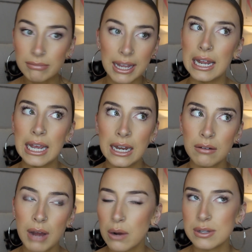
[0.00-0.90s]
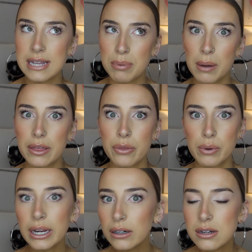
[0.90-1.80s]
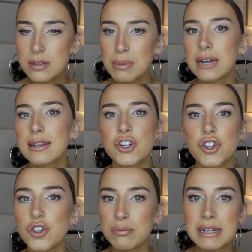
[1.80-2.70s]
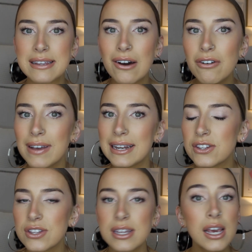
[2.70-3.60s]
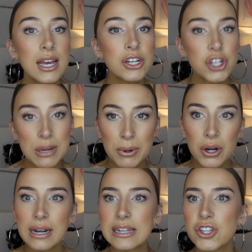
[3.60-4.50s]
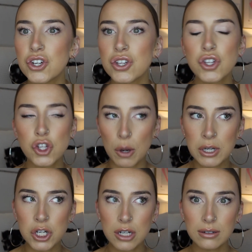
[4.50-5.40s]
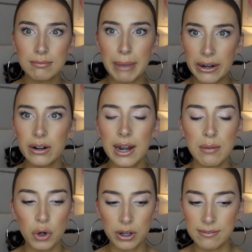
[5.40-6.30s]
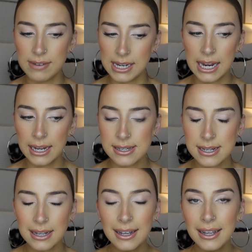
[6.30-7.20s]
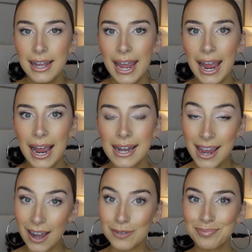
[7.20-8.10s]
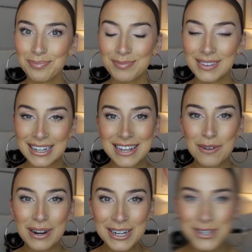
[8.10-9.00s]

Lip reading: in, I would say, probably 3 years, because I just do it myself and it's cheaper. It's just so much better and more convenient. And yeah, let's get right